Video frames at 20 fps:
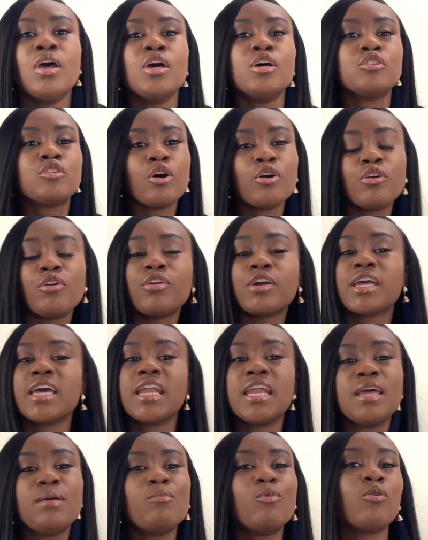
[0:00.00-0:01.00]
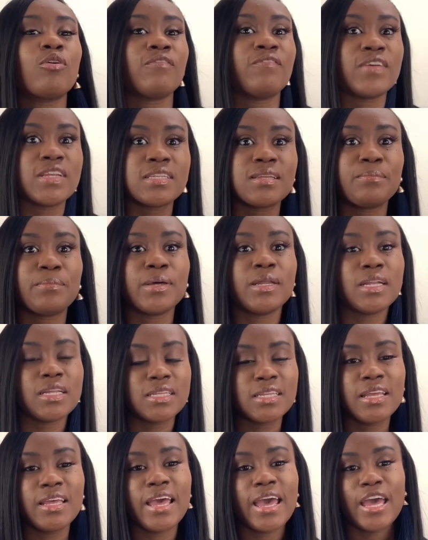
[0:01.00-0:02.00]
So you're getting more
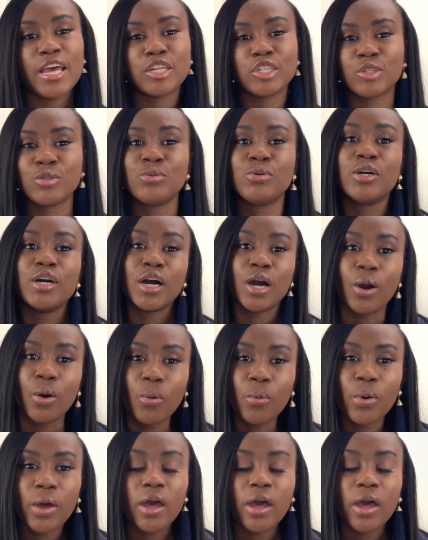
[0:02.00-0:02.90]
visibility as you go.